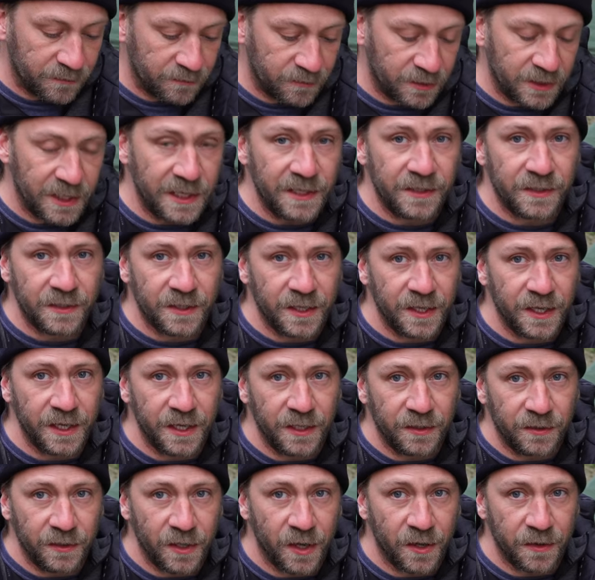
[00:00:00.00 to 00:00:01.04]
Taste the
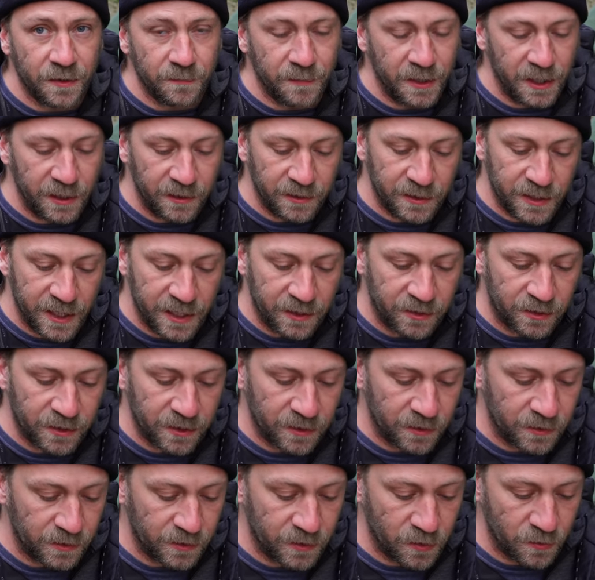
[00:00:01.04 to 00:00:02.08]
heat, not the meat. Actually,
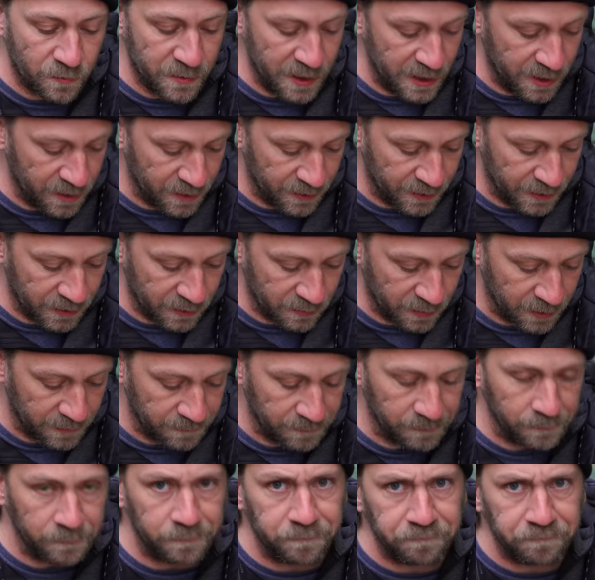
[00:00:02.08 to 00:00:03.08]
there's no meat on this one.